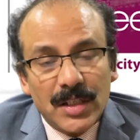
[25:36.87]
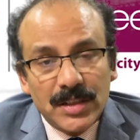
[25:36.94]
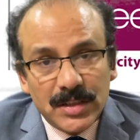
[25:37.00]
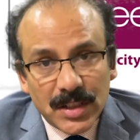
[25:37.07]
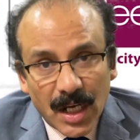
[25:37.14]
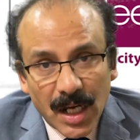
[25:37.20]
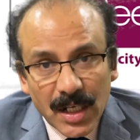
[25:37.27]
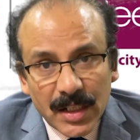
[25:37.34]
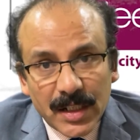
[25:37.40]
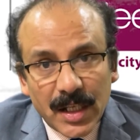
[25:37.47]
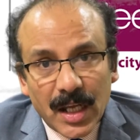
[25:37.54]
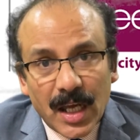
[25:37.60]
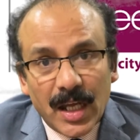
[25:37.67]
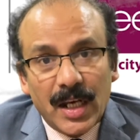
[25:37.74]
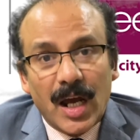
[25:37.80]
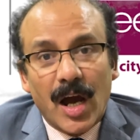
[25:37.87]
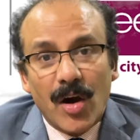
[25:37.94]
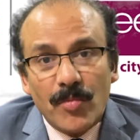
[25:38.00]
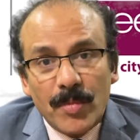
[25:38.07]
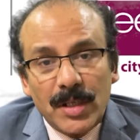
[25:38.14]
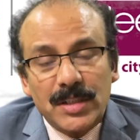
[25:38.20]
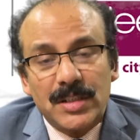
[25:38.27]
child and how
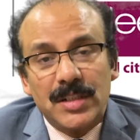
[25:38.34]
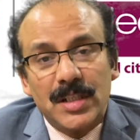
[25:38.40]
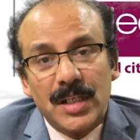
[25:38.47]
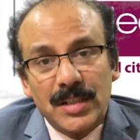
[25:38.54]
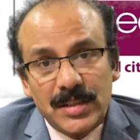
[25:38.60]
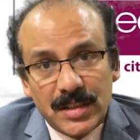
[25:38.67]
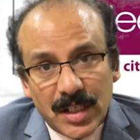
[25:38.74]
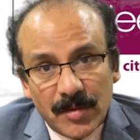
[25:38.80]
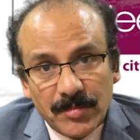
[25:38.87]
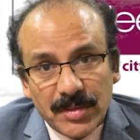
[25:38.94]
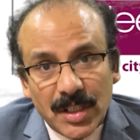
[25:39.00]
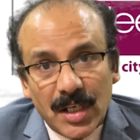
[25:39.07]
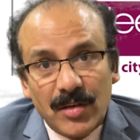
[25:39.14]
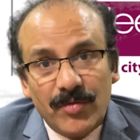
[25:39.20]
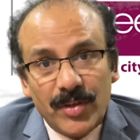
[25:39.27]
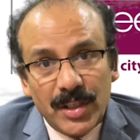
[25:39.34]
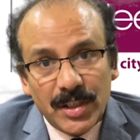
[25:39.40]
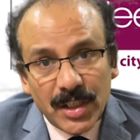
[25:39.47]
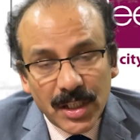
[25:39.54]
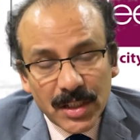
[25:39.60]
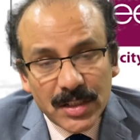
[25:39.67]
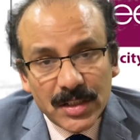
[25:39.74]
much stem cell we
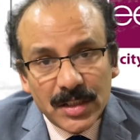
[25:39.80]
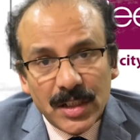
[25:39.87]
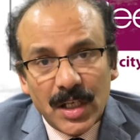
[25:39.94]
need.